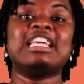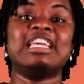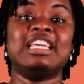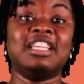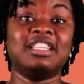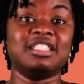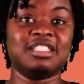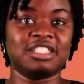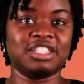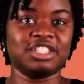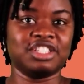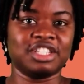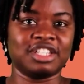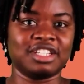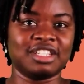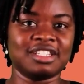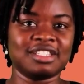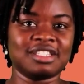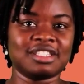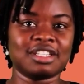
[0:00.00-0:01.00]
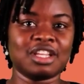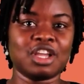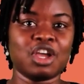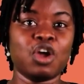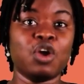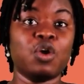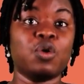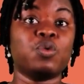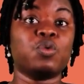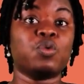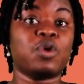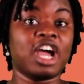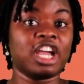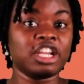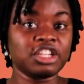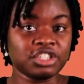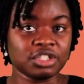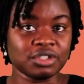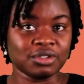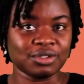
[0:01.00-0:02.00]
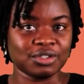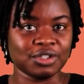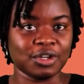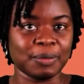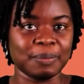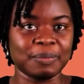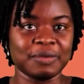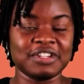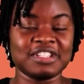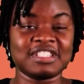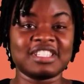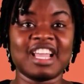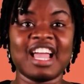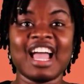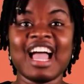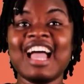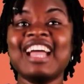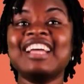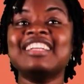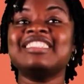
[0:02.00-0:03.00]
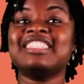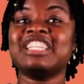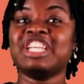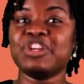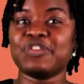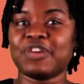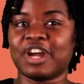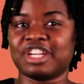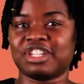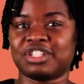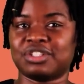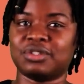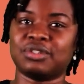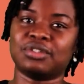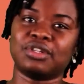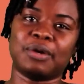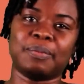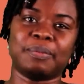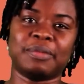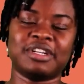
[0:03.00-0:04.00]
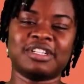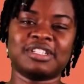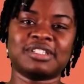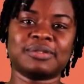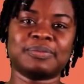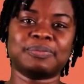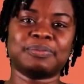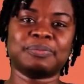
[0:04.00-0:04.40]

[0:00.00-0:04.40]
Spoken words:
integers, rational numbers, and irrational numbers.